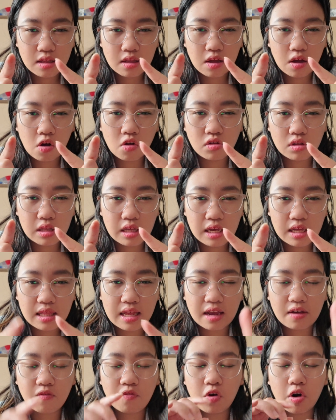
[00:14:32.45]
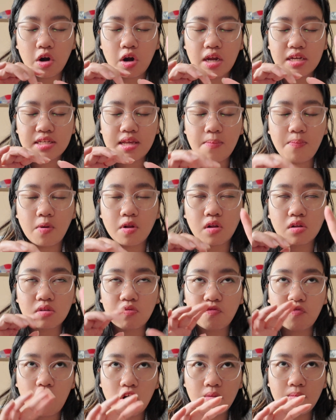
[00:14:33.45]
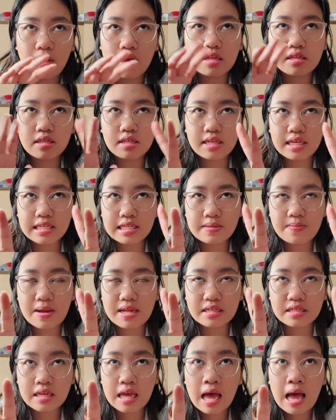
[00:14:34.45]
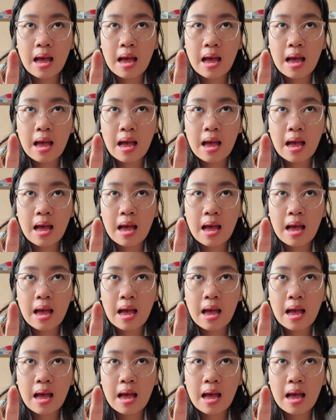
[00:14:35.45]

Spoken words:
only, like for example, 4 months, 6 months,